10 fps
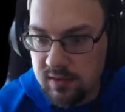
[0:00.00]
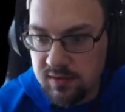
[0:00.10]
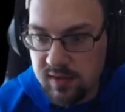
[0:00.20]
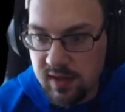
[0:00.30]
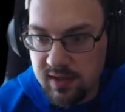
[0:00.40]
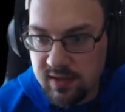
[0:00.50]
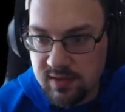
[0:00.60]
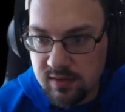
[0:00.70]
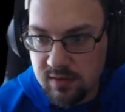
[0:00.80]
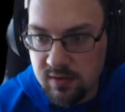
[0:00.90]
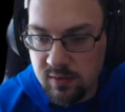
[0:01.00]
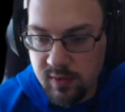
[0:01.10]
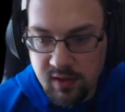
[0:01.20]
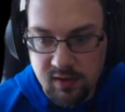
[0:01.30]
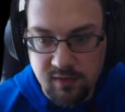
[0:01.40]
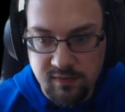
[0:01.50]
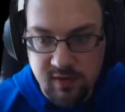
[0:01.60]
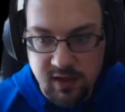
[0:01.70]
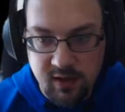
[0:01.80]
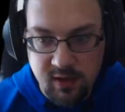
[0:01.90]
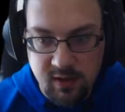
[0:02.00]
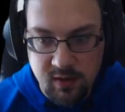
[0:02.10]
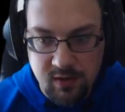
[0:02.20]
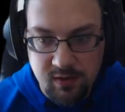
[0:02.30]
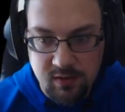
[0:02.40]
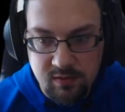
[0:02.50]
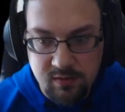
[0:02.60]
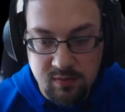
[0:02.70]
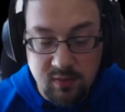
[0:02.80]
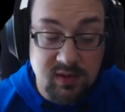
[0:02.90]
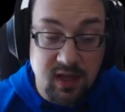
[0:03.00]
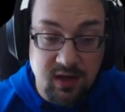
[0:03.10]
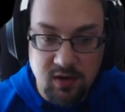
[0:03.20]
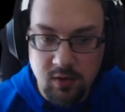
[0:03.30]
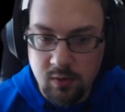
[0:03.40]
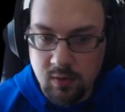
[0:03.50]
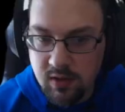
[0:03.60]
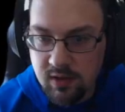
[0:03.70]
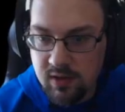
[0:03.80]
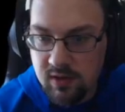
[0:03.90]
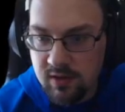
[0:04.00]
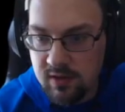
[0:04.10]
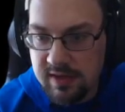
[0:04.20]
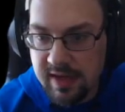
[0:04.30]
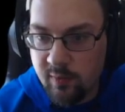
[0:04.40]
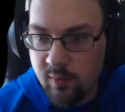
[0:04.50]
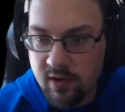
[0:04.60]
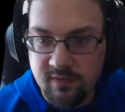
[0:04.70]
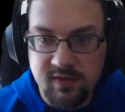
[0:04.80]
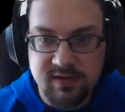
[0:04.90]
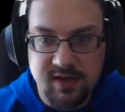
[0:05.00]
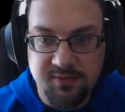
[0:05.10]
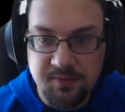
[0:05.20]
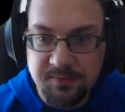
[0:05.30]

That is all we can do for day 2. Day 1 of this level.